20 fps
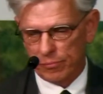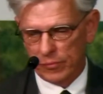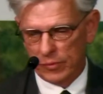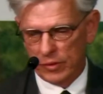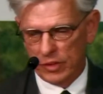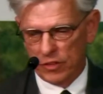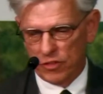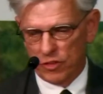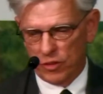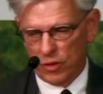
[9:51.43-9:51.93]

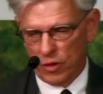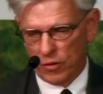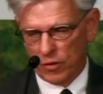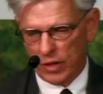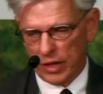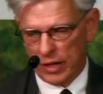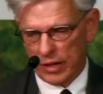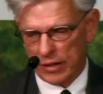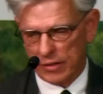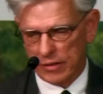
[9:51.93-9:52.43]
Did you know
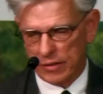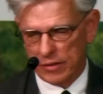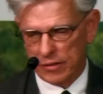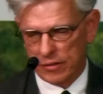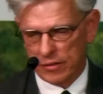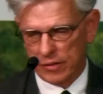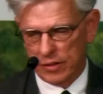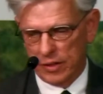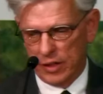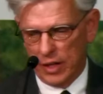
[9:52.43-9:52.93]
that?
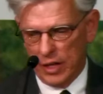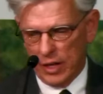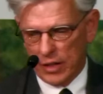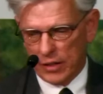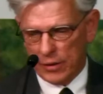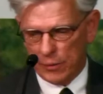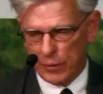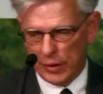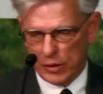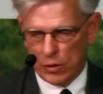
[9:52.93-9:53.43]

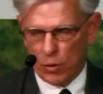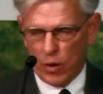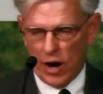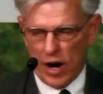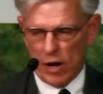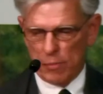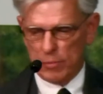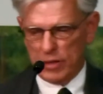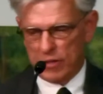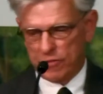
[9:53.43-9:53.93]
The
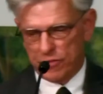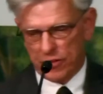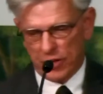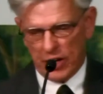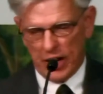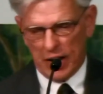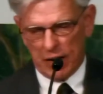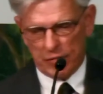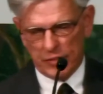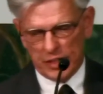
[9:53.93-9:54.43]
requirement for
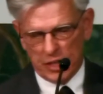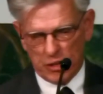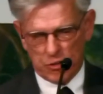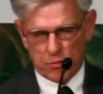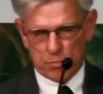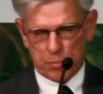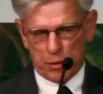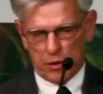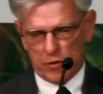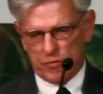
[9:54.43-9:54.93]
heaven is
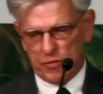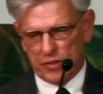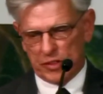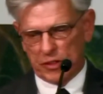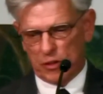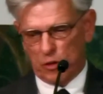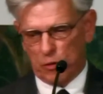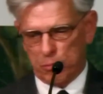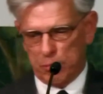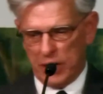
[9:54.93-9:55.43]
perfect
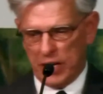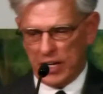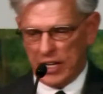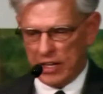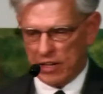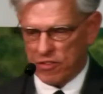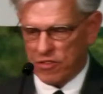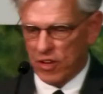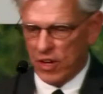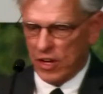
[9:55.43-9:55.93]

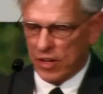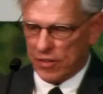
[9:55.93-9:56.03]
obedience.